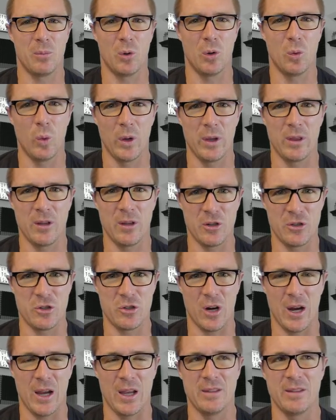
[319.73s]
with your
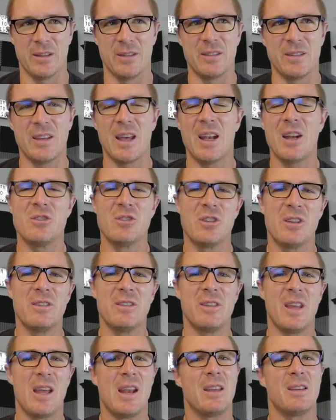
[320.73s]
trades instead of
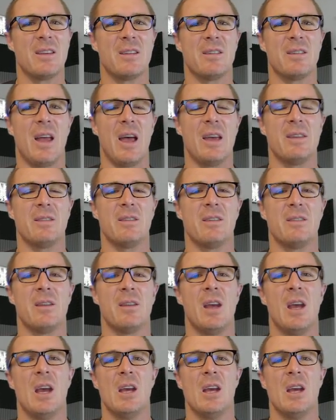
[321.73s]
just setting the slices